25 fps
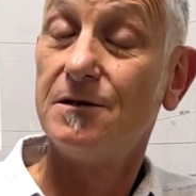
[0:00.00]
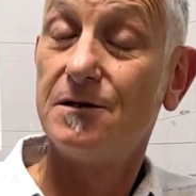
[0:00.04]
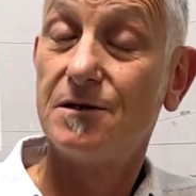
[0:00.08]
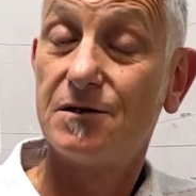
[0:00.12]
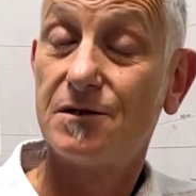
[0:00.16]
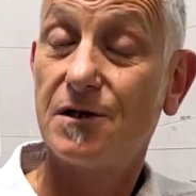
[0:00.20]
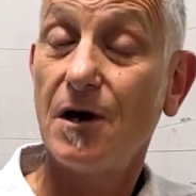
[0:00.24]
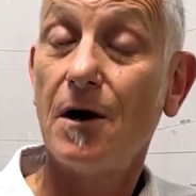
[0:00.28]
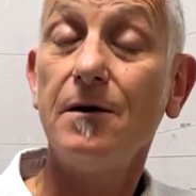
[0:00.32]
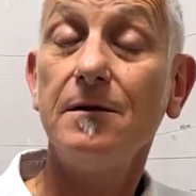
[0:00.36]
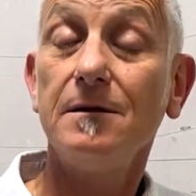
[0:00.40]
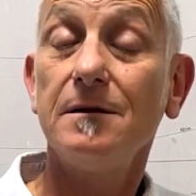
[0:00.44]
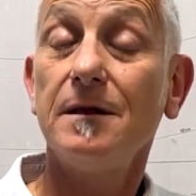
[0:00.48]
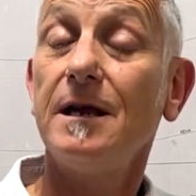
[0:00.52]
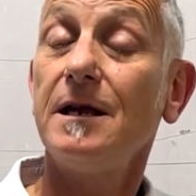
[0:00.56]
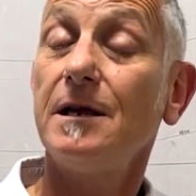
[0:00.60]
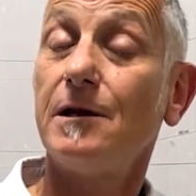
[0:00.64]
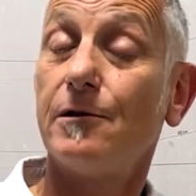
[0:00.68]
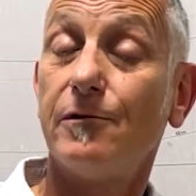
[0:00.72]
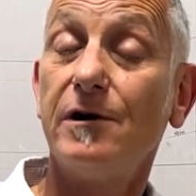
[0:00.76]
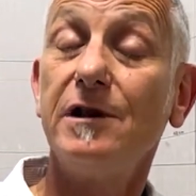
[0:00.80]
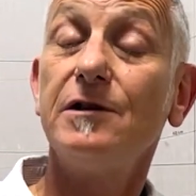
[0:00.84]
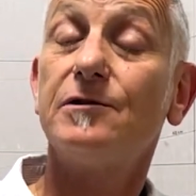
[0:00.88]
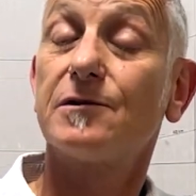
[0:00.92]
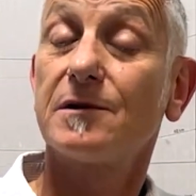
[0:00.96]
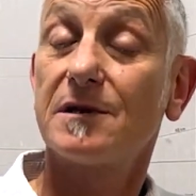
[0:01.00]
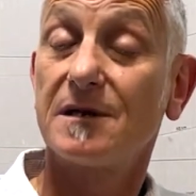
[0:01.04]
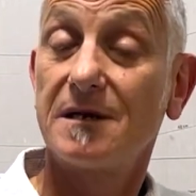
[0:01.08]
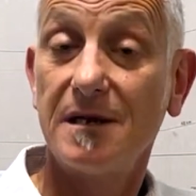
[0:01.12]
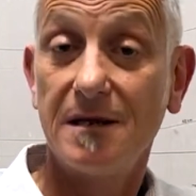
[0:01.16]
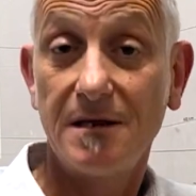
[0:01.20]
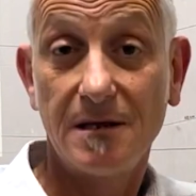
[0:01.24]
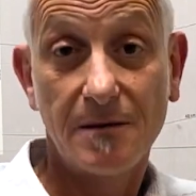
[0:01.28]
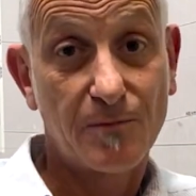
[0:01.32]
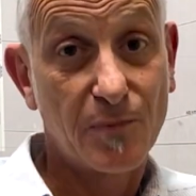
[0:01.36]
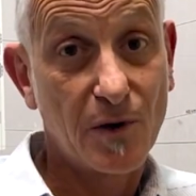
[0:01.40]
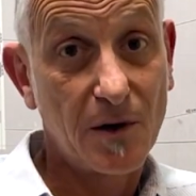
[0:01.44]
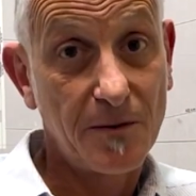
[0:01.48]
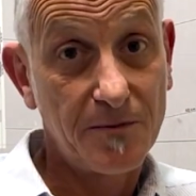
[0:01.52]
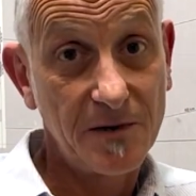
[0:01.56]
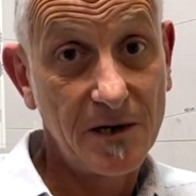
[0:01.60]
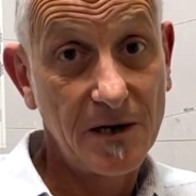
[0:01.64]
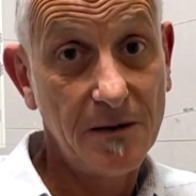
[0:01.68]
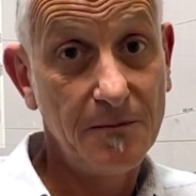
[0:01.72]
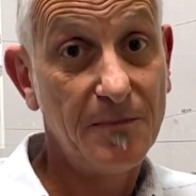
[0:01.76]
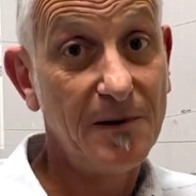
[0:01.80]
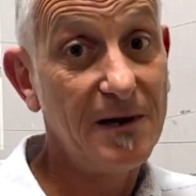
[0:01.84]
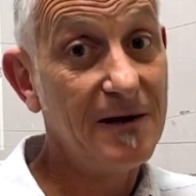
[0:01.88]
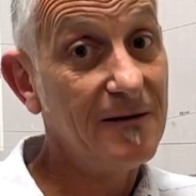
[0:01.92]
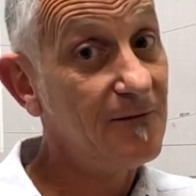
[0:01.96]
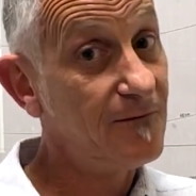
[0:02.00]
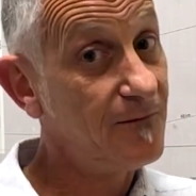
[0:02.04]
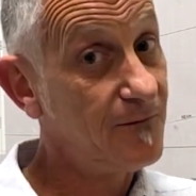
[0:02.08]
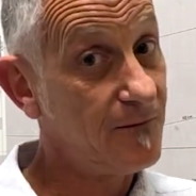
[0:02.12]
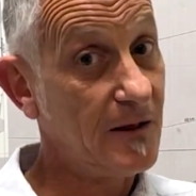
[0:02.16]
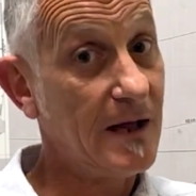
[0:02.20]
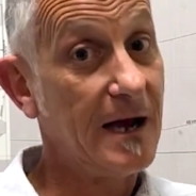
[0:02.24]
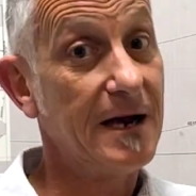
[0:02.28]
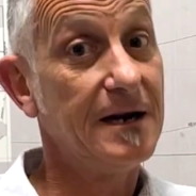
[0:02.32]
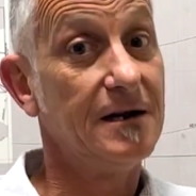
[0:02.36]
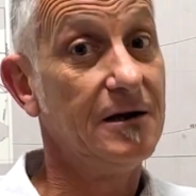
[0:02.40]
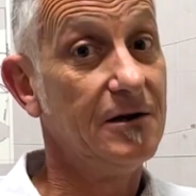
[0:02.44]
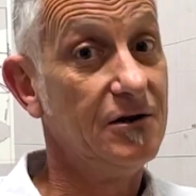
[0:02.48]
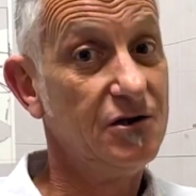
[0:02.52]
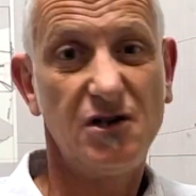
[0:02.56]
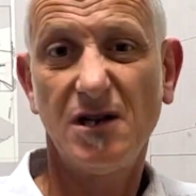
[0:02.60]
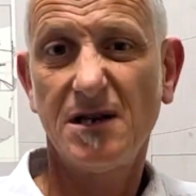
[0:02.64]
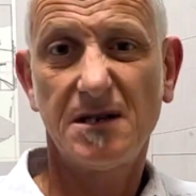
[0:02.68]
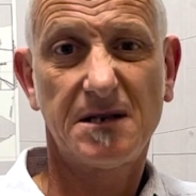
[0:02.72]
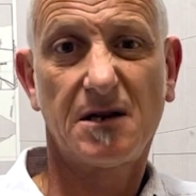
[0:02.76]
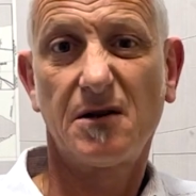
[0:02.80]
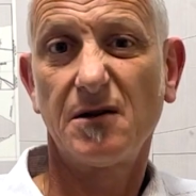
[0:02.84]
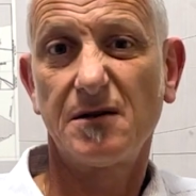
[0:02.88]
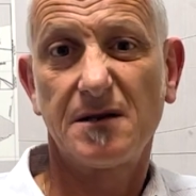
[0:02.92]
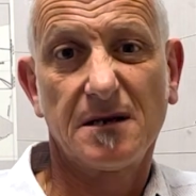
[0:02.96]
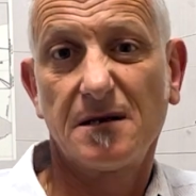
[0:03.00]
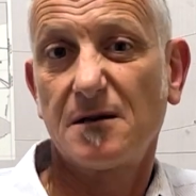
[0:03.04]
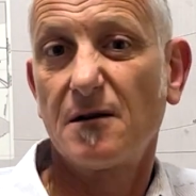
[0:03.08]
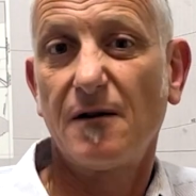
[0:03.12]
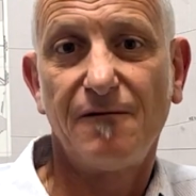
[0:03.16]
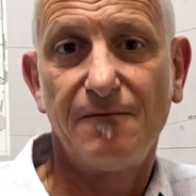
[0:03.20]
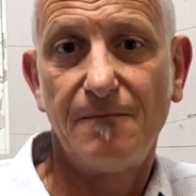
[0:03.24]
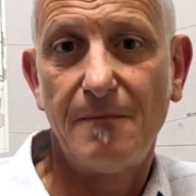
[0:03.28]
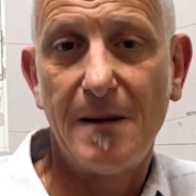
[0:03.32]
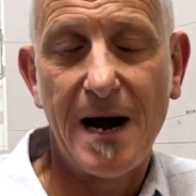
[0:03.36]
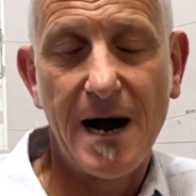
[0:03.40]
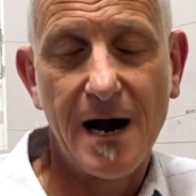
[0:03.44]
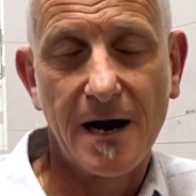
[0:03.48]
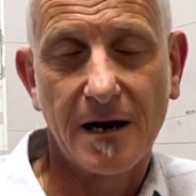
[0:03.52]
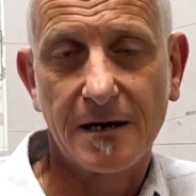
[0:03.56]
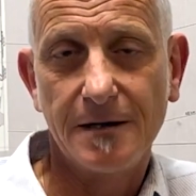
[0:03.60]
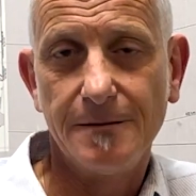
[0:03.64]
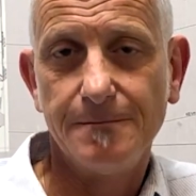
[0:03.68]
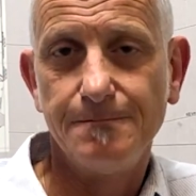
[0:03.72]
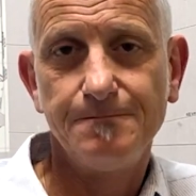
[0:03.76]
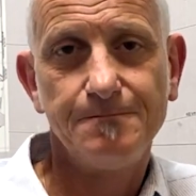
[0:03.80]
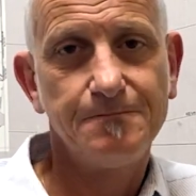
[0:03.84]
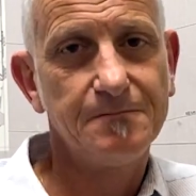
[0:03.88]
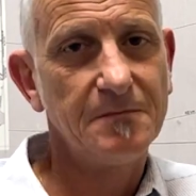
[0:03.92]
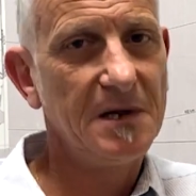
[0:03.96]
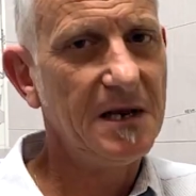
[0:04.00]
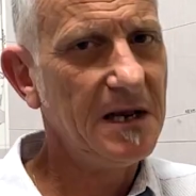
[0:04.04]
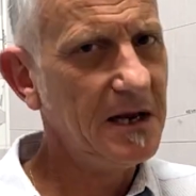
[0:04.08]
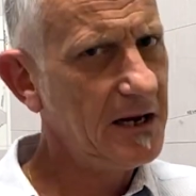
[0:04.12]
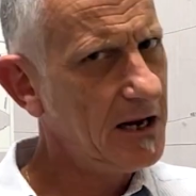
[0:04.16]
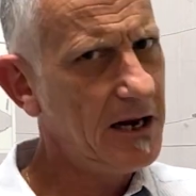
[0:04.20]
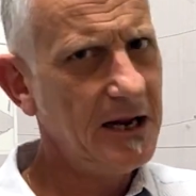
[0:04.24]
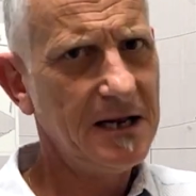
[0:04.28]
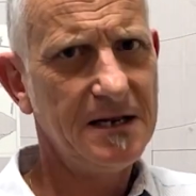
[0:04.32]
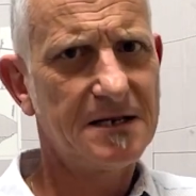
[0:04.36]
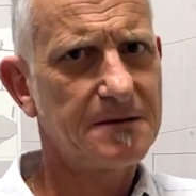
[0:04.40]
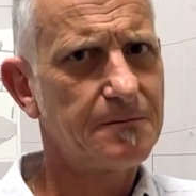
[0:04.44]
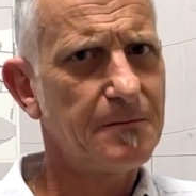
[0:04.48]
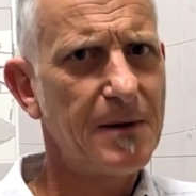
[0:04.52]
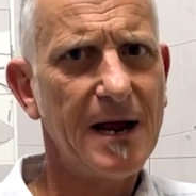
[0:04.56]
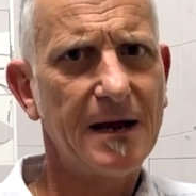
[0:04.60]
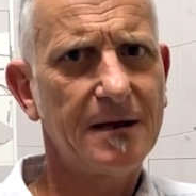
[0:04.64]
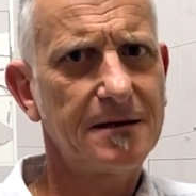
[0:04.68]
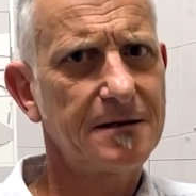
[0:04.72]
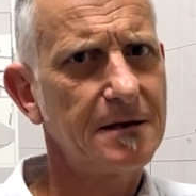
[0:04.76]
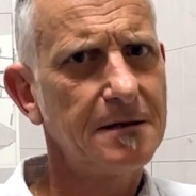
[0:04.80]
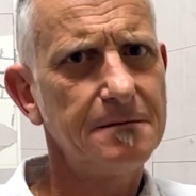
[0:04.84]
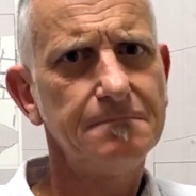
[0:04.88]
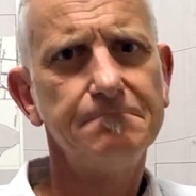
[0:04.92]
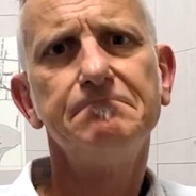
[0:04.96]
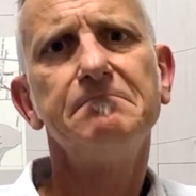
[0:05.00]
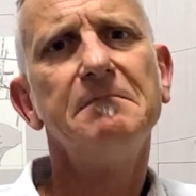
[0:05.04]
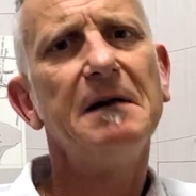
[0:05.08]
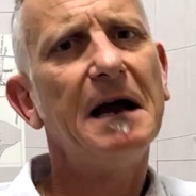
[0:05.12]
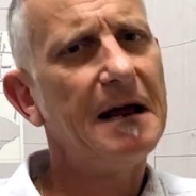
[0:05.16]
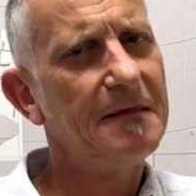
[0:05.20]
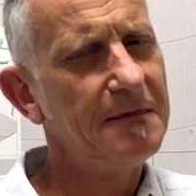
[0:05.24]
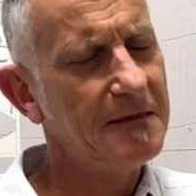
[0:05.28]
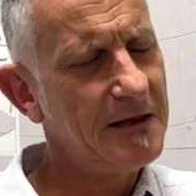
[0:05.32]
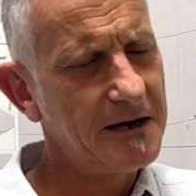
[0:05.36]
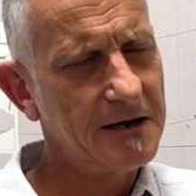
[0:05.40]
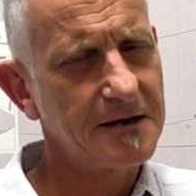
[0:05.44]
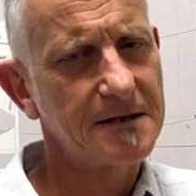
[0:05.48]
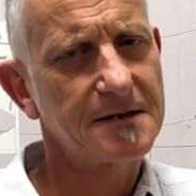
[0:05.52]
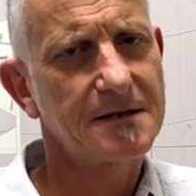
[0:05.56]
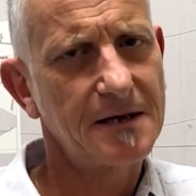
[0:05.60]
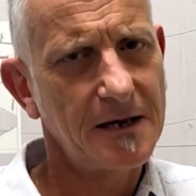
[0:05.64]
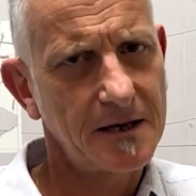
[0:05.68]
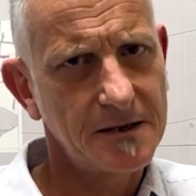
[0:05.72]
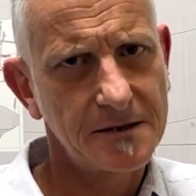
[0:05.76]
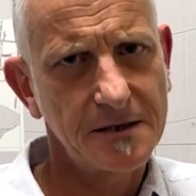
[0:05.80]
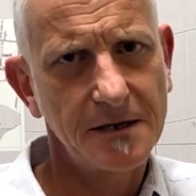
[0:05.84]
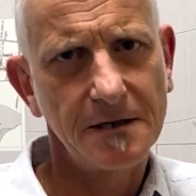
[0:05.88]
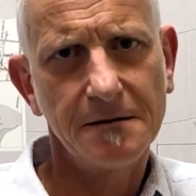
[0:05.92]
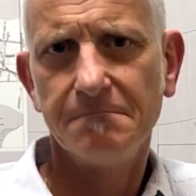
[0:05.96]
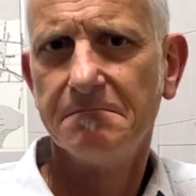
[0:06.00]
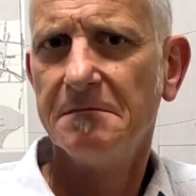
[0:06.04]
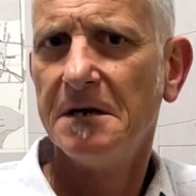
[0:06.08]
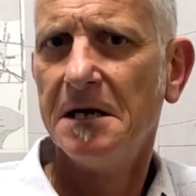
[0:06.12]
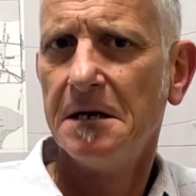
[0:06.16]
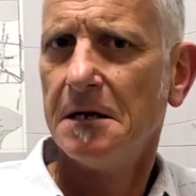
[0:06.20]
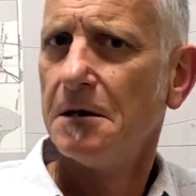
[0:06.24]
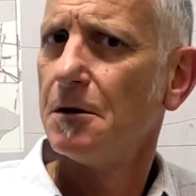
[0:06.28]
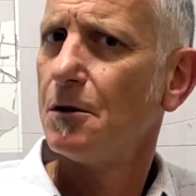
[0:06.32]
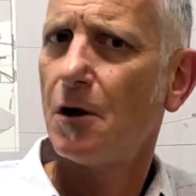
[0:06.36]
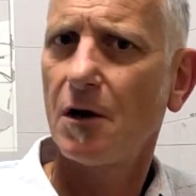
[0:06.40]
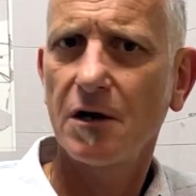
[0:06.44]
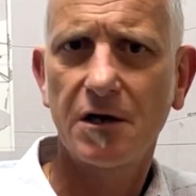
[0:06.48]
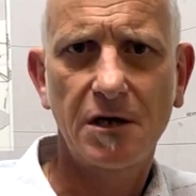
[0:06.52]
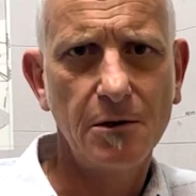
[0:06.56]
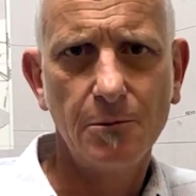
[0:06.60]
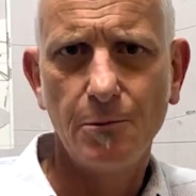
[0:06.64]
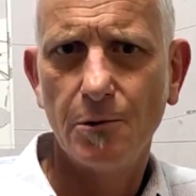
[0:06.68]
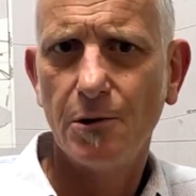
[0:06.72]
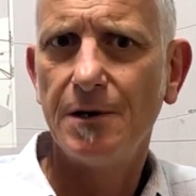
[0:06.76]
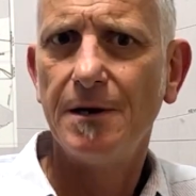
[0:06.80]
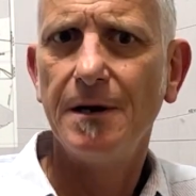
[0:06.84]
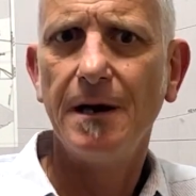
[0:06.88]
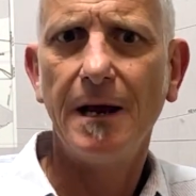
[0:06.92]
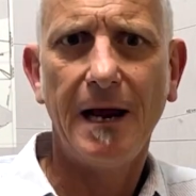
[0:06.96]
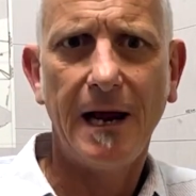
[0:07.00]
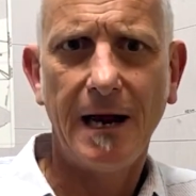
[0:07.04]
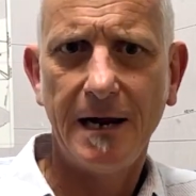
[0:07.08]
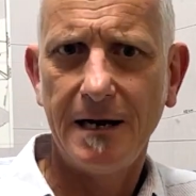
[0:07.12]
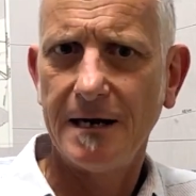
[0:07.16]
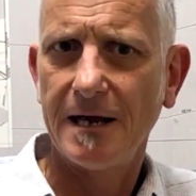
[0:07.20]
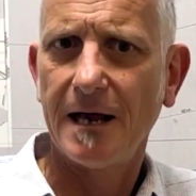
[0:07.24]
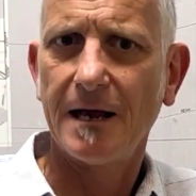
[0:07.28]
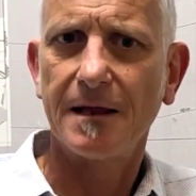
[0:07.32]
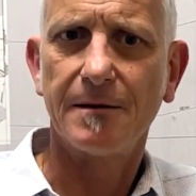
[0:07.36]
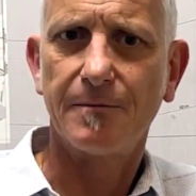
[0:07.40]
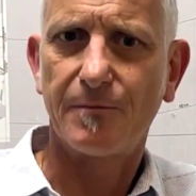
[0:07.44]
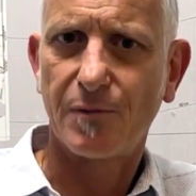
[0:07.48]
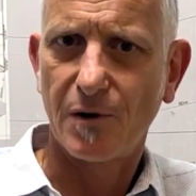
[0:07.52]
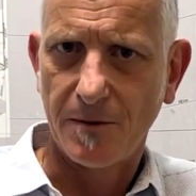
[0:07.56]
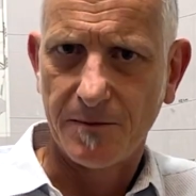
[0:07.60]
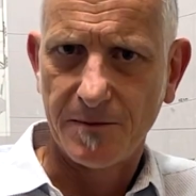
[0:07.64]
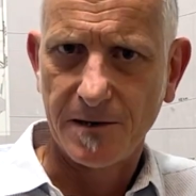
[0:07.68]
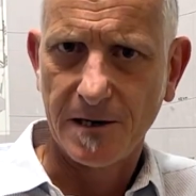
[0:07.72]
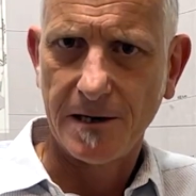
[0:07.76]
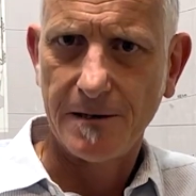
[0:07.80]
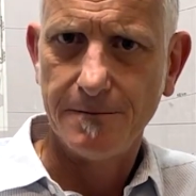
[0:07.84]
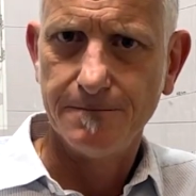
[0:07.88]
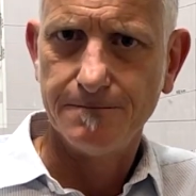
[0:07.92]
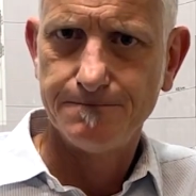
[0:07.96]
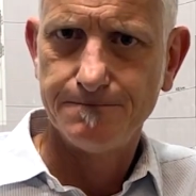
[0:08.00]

Don't let your interest in the property be inflated just because it's off-market. Inspect it and then assess it like you would any other property.